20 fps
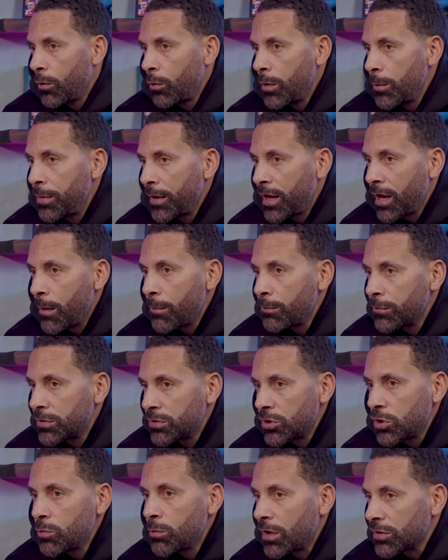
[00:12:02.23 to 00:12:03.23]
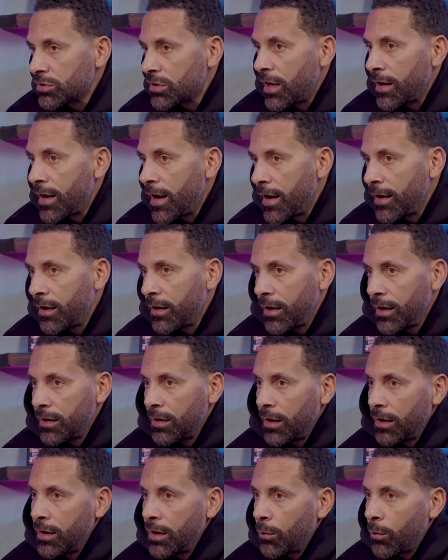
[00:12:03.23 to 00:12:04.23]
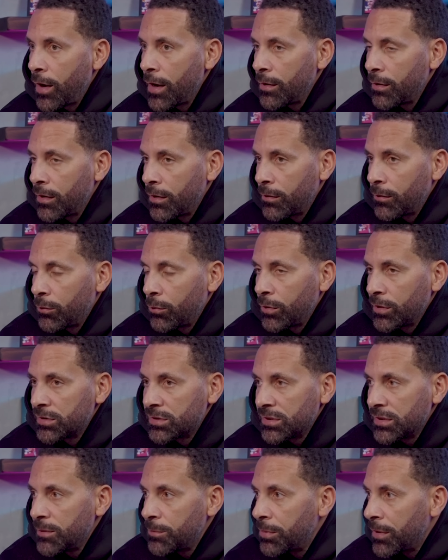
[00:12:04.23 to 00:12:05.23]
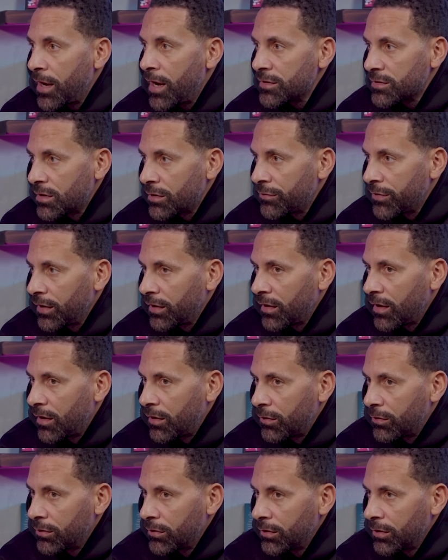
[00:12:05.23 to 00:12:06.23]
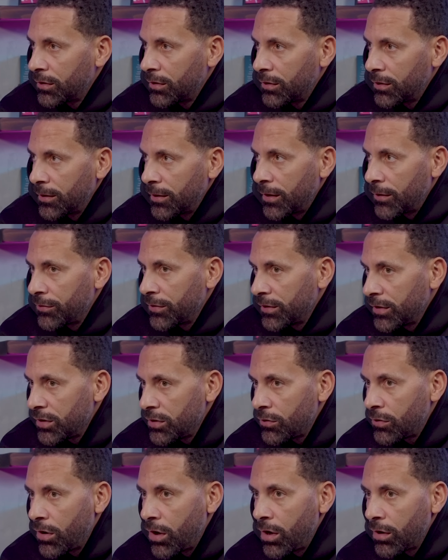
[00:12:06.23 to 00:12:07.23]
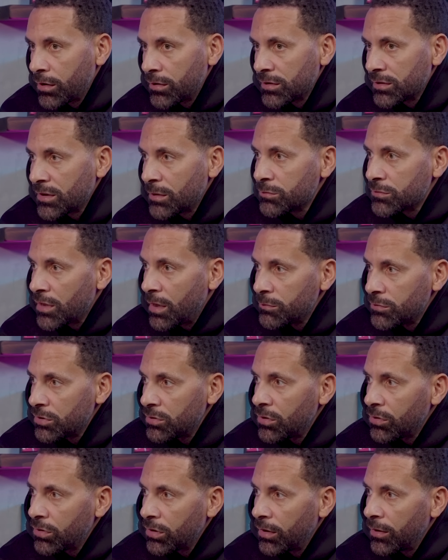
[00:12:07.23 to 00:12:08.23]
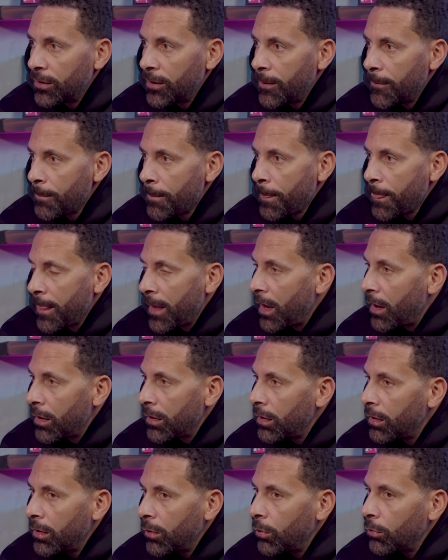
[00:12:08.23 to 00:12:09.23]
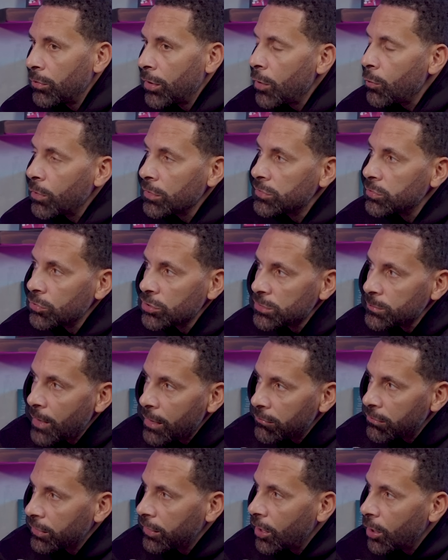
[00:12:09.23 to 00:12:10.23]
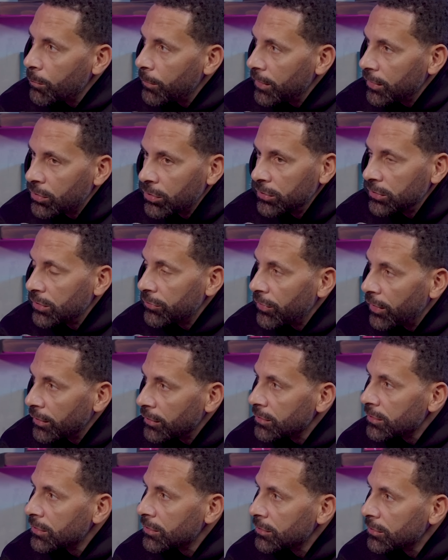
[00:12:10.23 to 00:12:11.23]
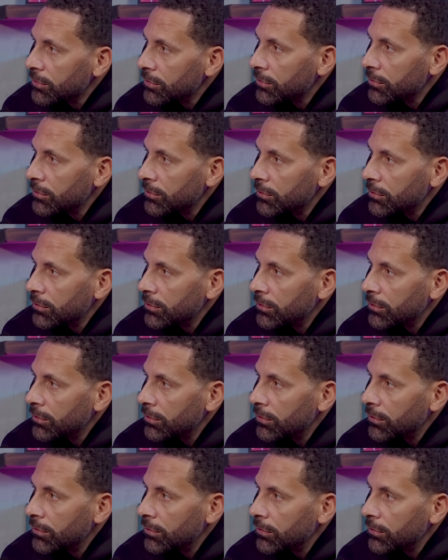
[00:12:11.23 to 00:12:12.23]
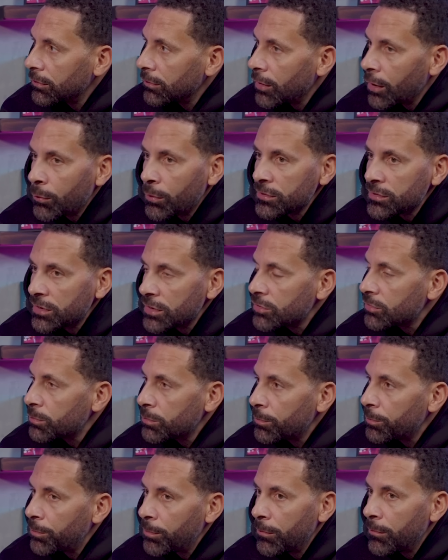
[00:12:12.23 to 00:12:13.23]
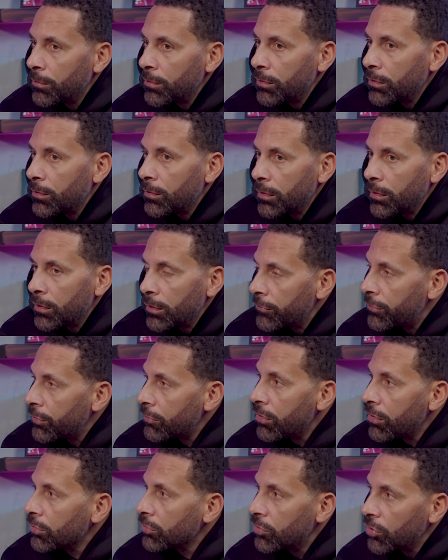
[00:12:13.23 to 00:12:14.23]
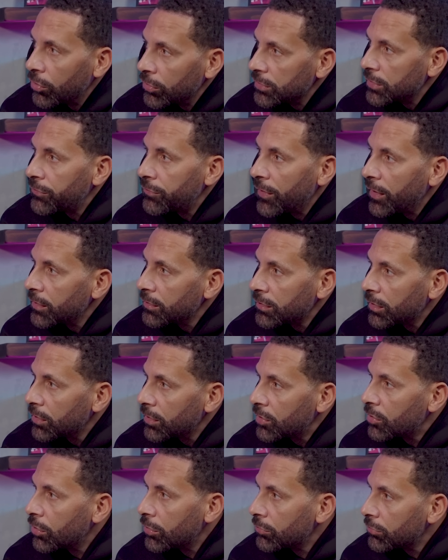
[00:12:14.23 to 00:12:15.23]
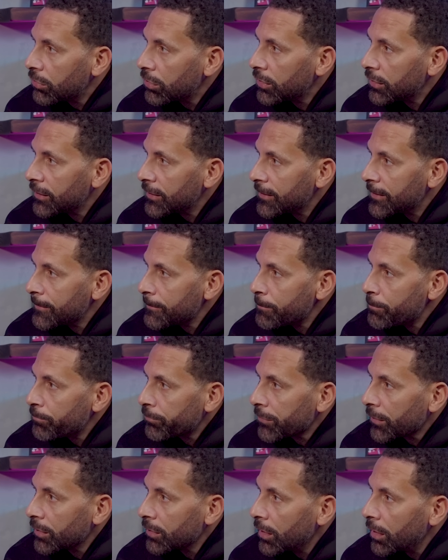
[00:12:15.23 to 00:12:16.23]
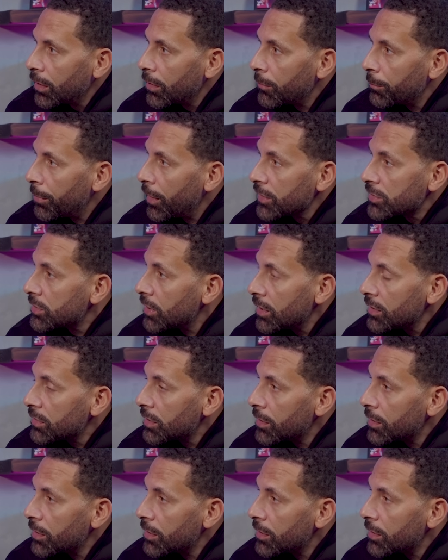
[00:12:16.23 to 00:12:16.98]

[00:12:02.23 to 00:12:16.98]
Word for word: we become too much like that in, in, in the way that we see players. I think now, I think that you've got to sometimes you look at. Uh, no one talks about Riquelme. He couldn't defend. No one says well, Veron couldn't defend. His, and that not his job, though. No, no. Basically, yeah.